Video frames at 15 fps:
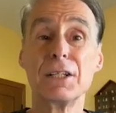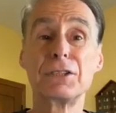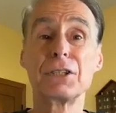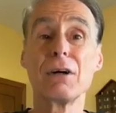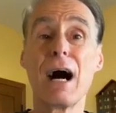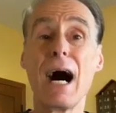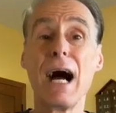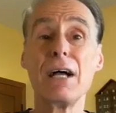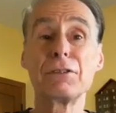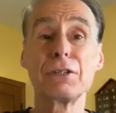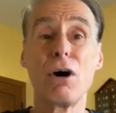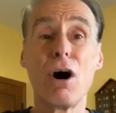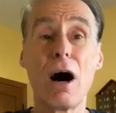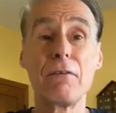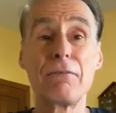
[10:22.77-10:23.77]
Get your
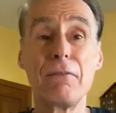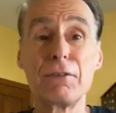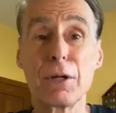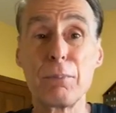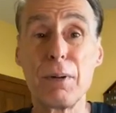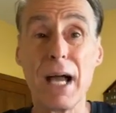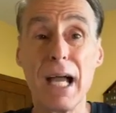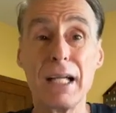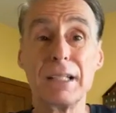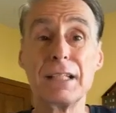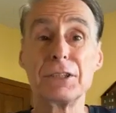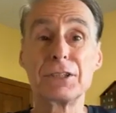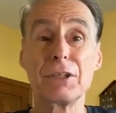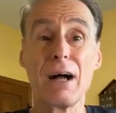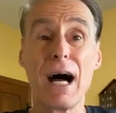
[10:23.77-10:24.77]
eyes off of your
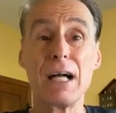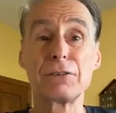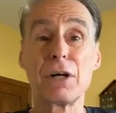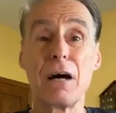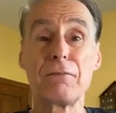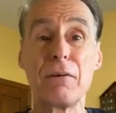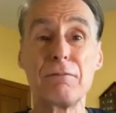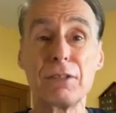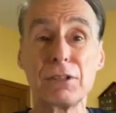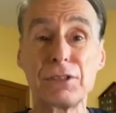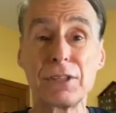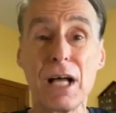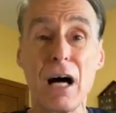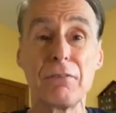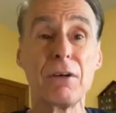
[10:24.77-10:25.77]
pain. Get your eyes off of
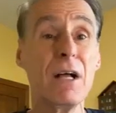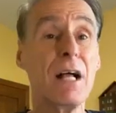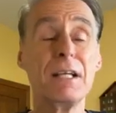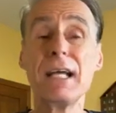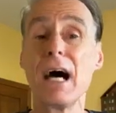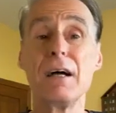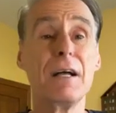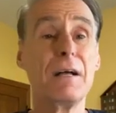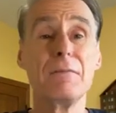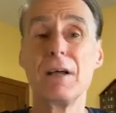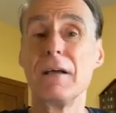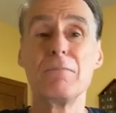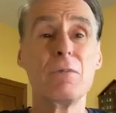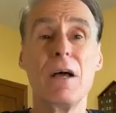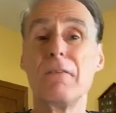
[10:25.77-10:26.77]
yourself. Yeah,
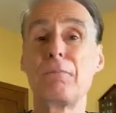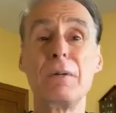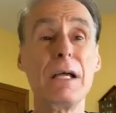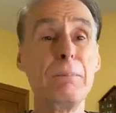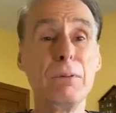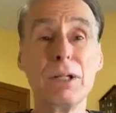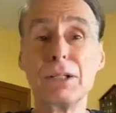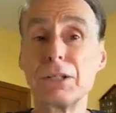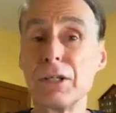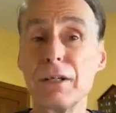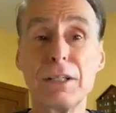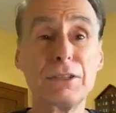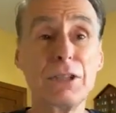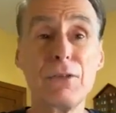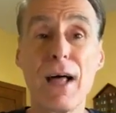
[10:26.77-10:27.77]
if people
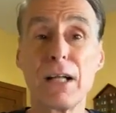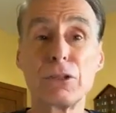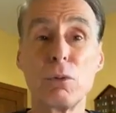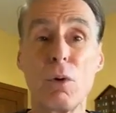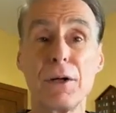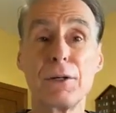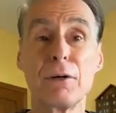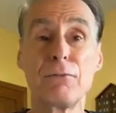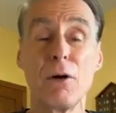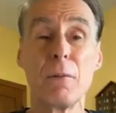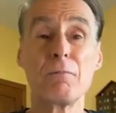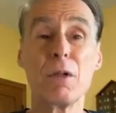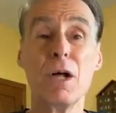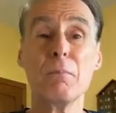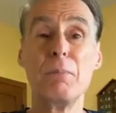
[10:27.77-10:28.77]
encourage you, that's
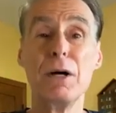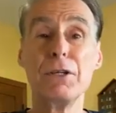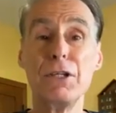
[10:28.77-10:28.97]
wonderful.